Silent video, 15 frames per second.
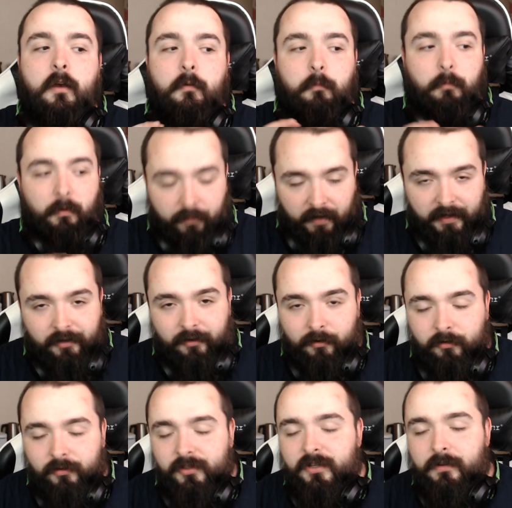But thank you
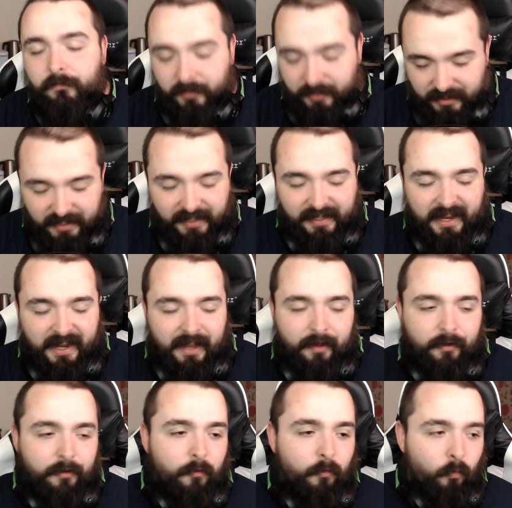guys for sitting here
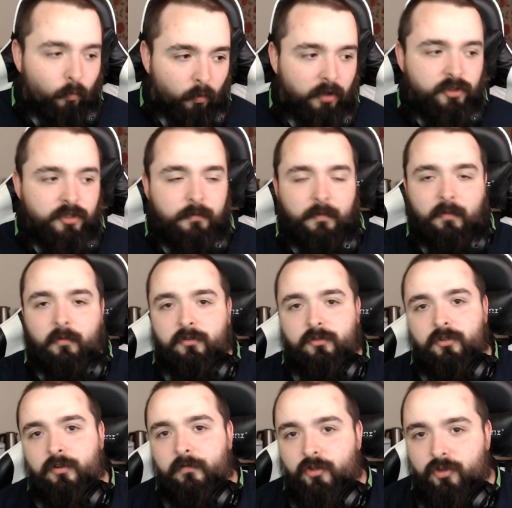watching me watch
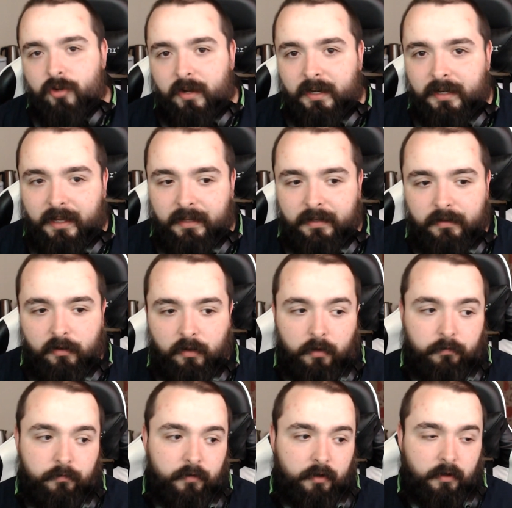another trailer
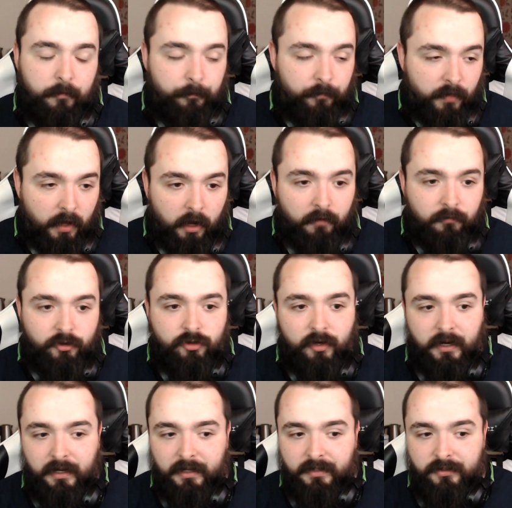of a horror
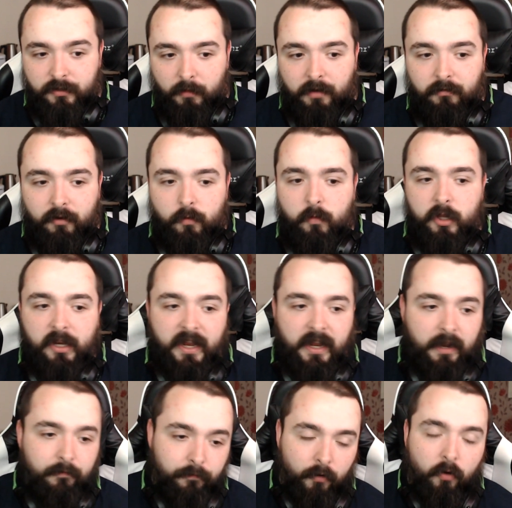trailer. Tomorrow we're going to
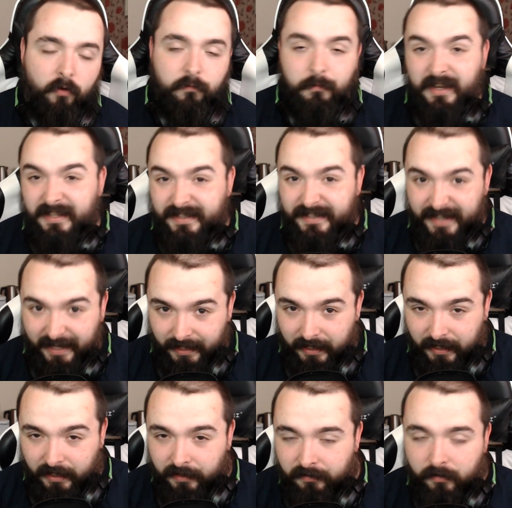have 5 minute
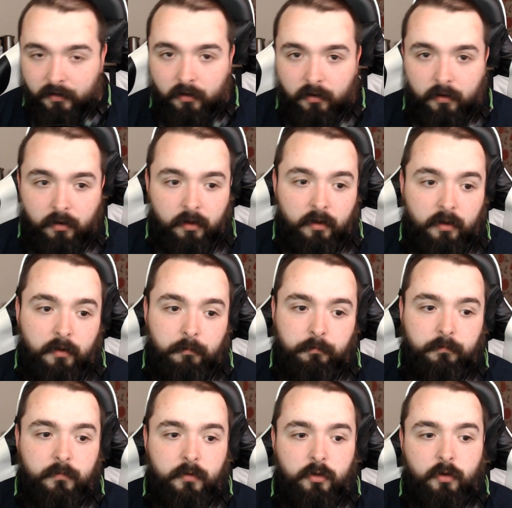dating
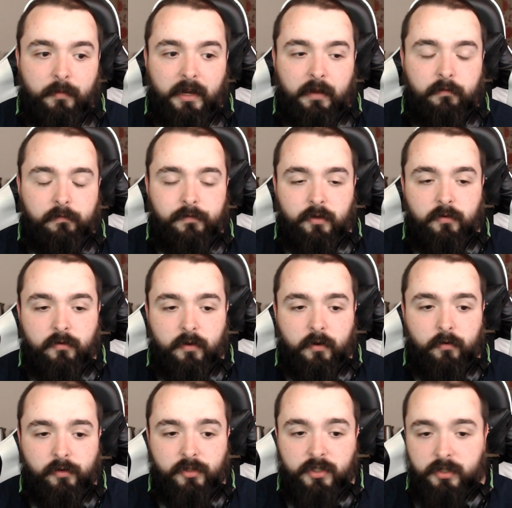coming out for you
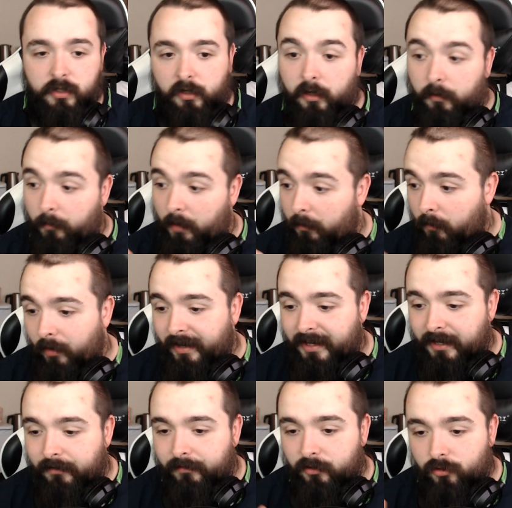guys. I might
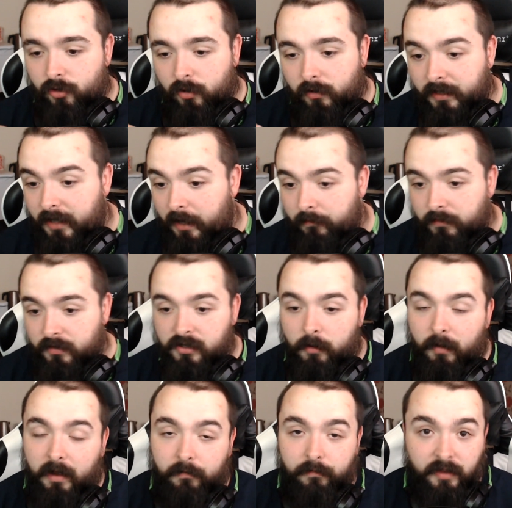even try and get a video
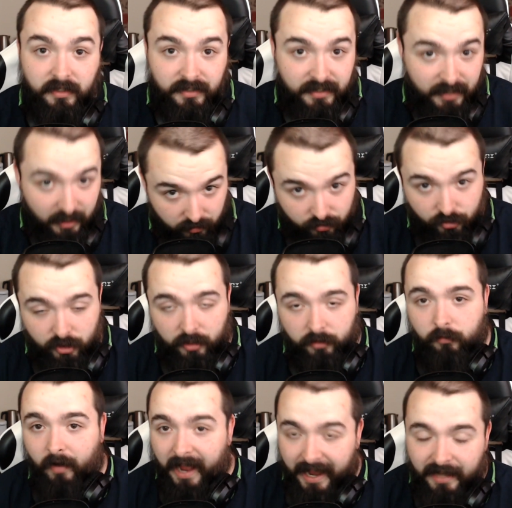out for the second
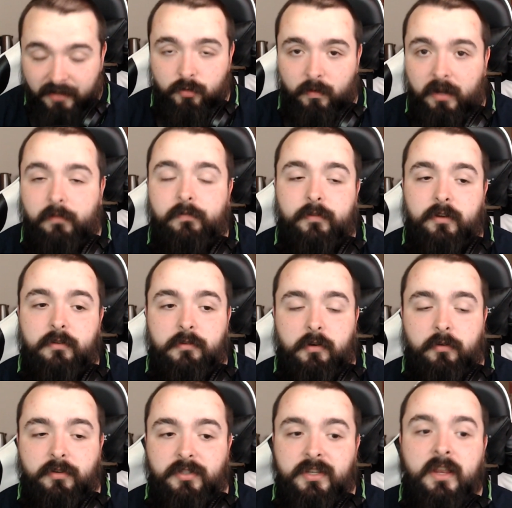channel as well for you
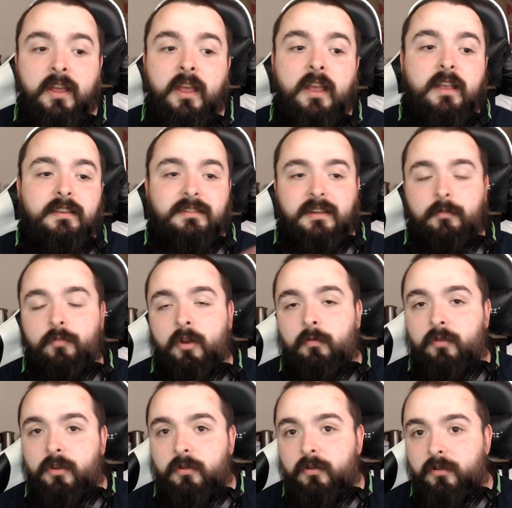guys. So let me know
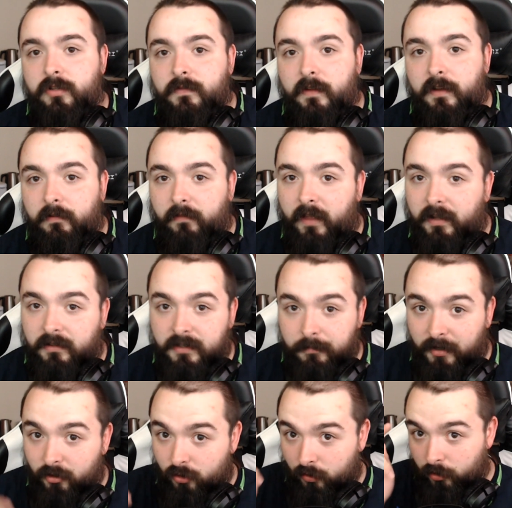what you guys think of that. So
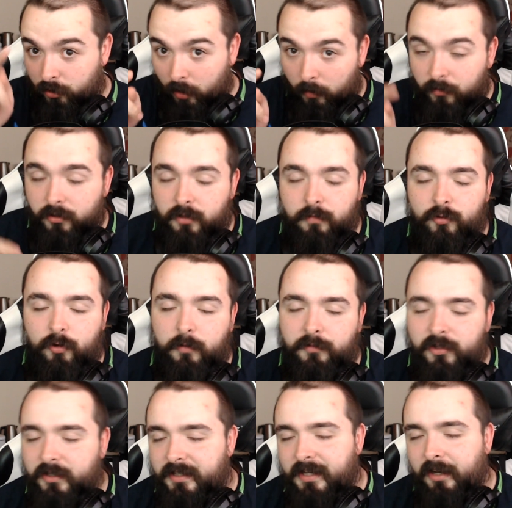make sure you go and subscribe
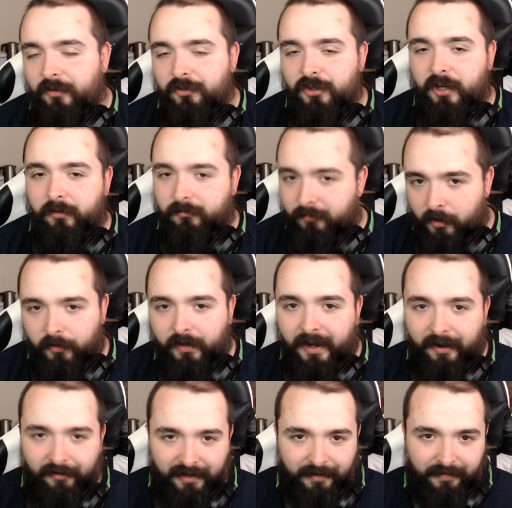to the second channel right
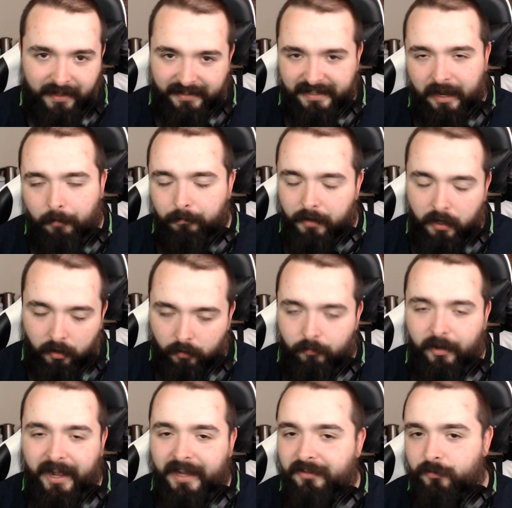now. I'll leave that down below
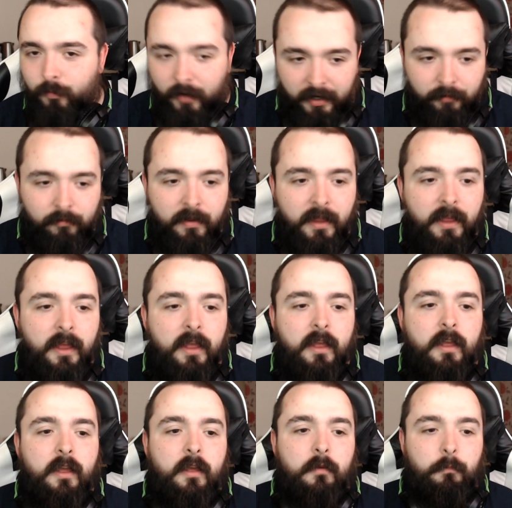as well.
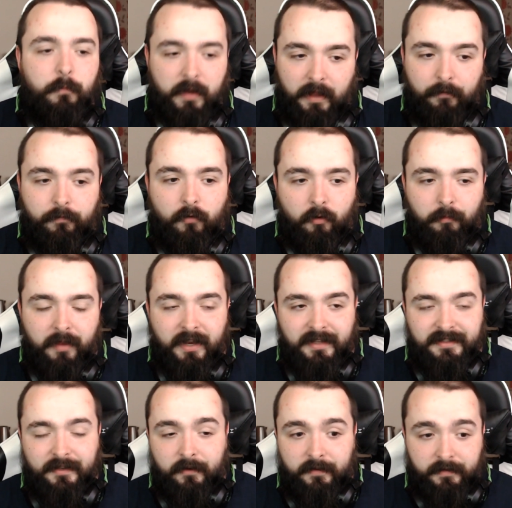But yeah, 5 minute
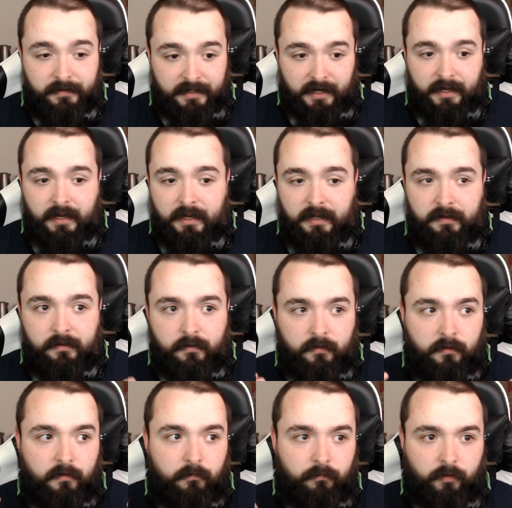dating
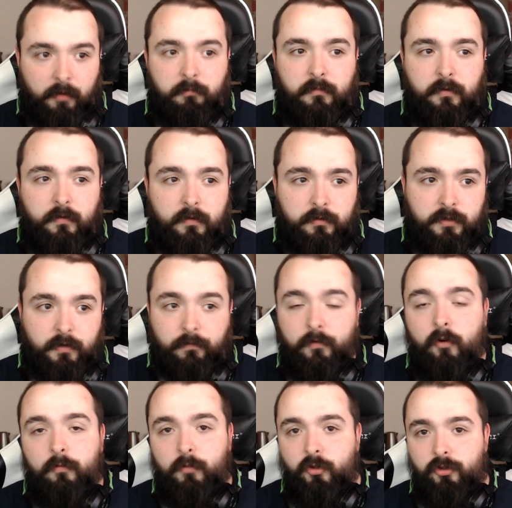from the
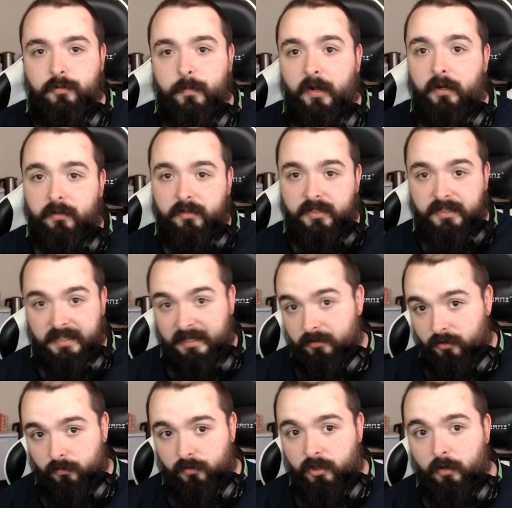Four Lunchbox.
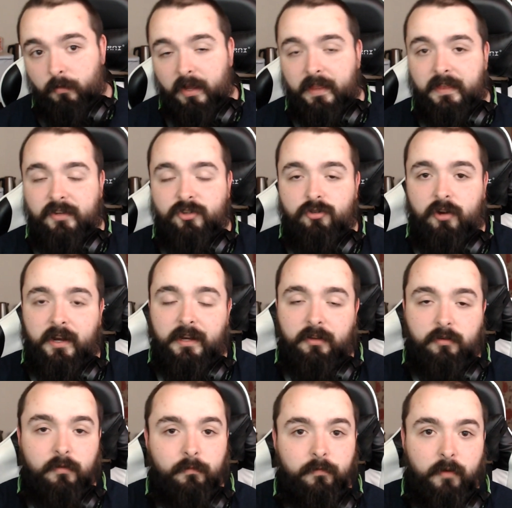That's also where this trailer
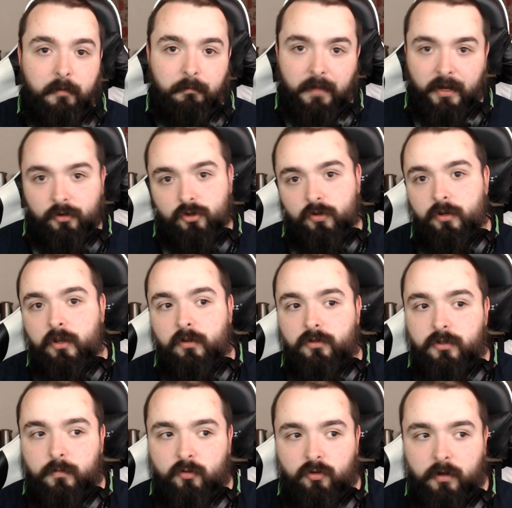come from. Make sure you go and
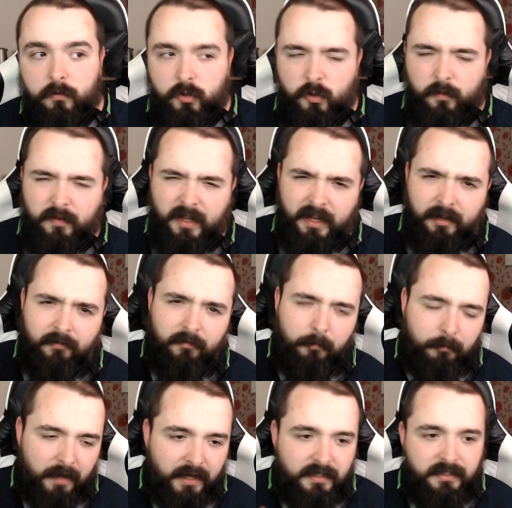subscribe to them. They are
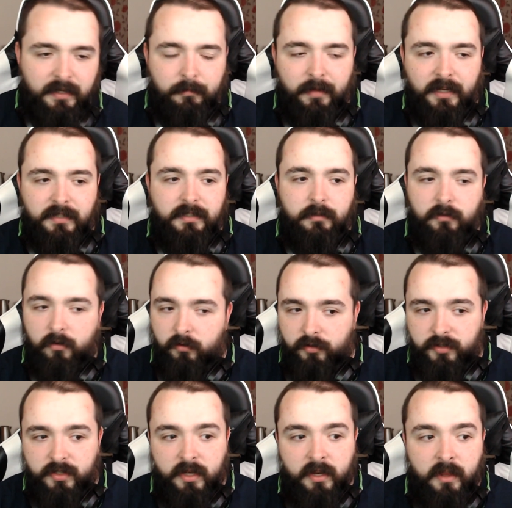amazing, amazing guys.